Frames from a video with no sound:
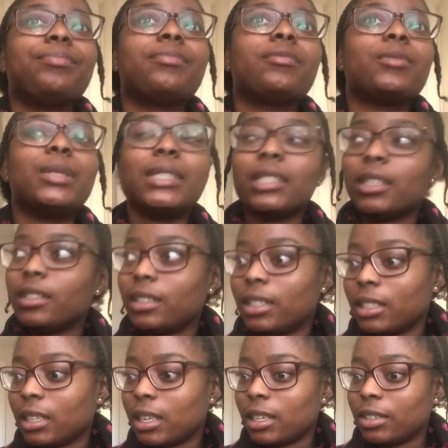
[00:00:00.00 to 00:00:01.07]
What is another
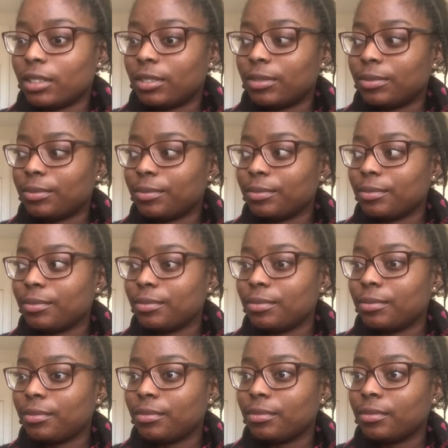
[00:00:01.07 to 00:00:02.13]
thing that I do?
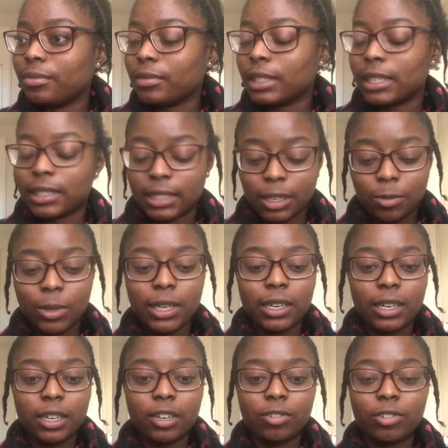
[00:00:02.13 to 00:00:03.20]
I segregated
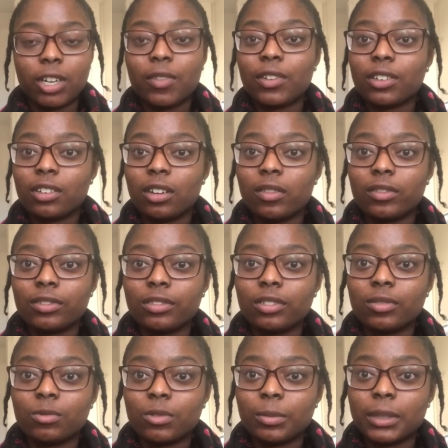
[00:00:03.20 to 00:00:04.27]
out graphic
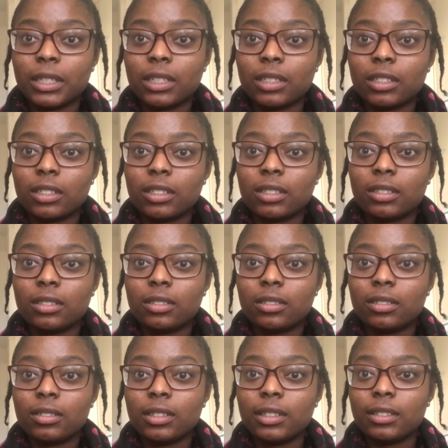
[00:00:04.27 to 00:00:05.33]
novels, romance,
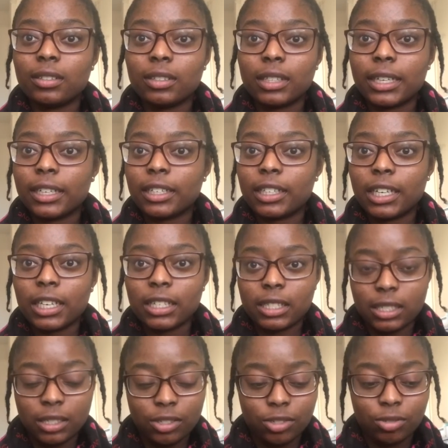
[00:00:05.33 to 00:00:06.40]
like
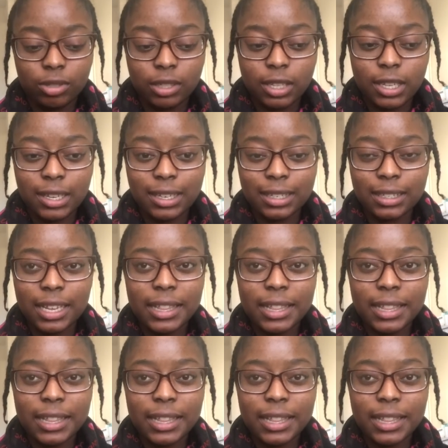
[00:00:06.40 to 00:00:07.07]
kids short things. I